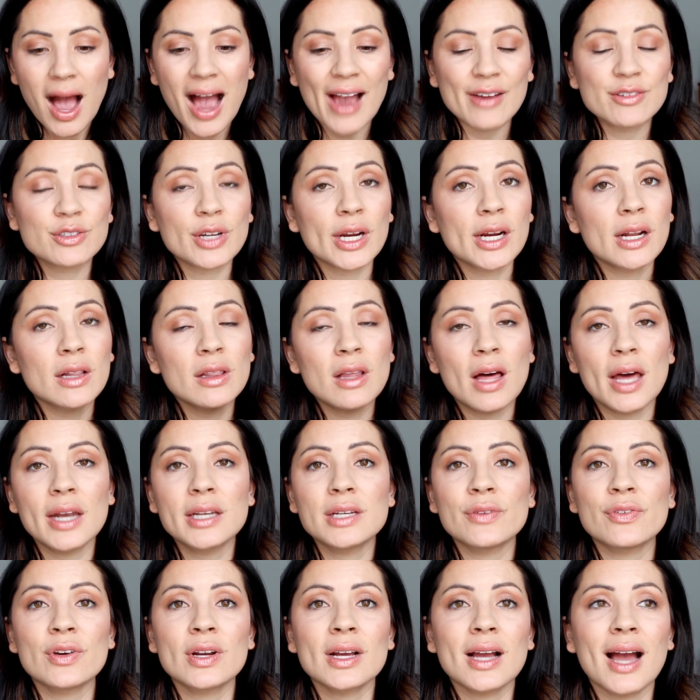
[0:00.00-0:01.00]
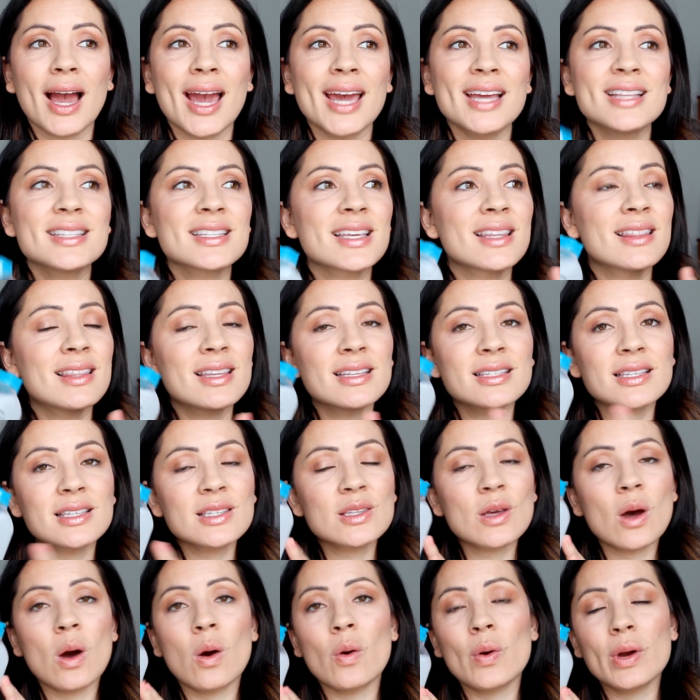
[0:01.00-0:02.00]
I've tried a lot of different kinds and this
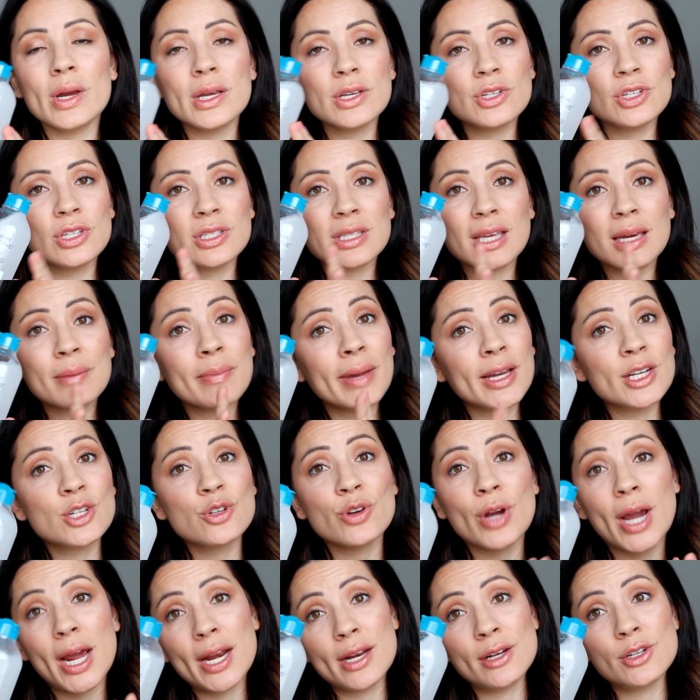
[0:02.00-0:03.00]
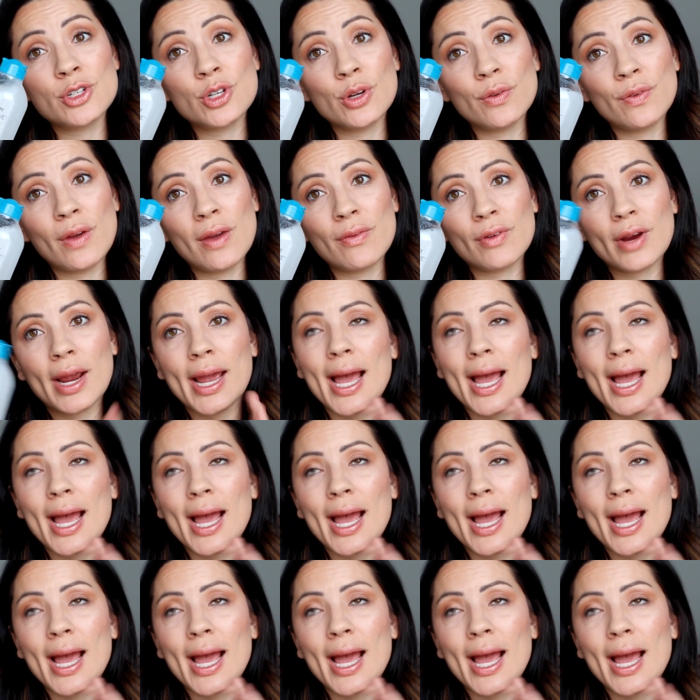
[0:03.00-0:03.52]
is always just like my tried and true favorite.